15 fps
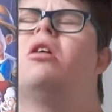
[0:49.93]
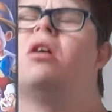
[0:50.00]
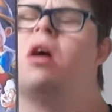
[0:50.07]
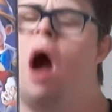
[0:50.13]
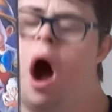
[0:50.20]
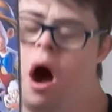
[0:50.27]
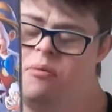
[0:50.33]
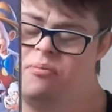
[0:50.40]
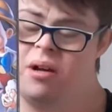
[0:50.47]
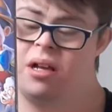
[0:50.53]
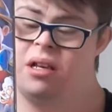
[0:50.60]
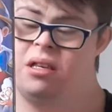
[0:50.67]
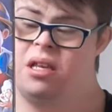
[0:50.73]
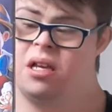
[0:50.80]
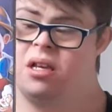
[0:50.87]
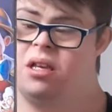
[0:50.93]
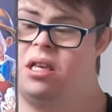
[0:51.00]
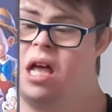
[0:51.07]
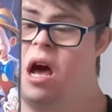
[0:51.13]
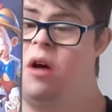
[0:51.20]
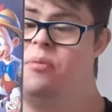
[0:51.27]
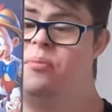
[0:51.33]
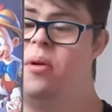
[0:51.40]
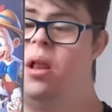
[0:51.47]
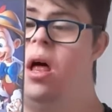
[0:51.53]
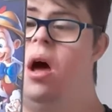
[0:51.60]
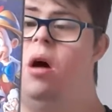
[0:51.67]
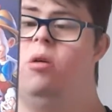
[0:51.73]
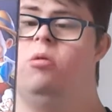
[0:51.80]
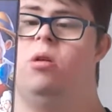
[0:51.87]
comment down
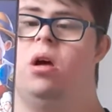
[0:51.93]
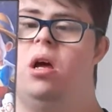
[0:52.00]
below.